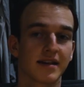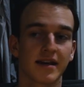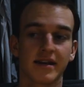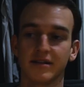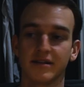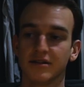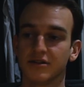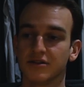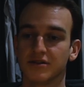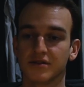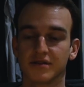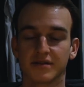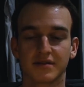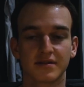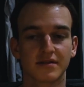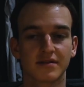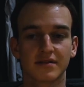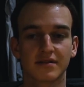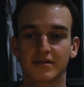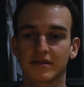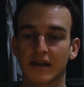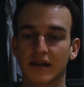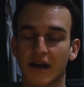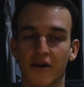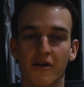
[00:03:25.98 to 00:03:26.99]
and you just
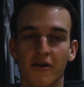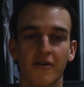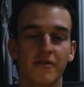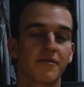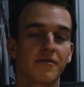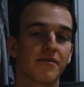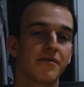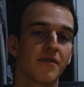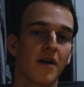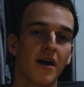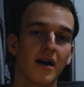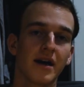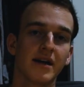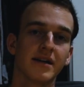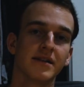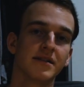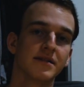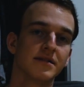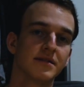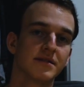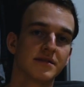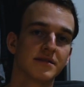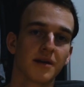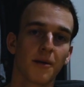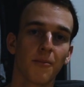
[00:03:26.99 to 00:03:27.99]
cannot
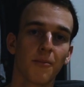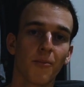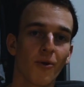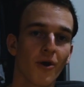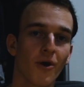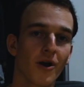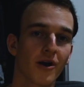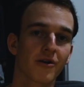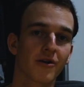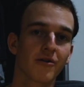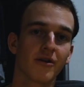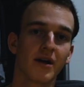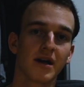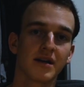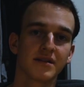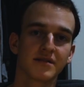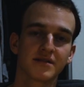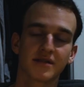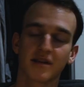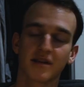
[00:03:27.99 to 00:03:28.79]
find some workaround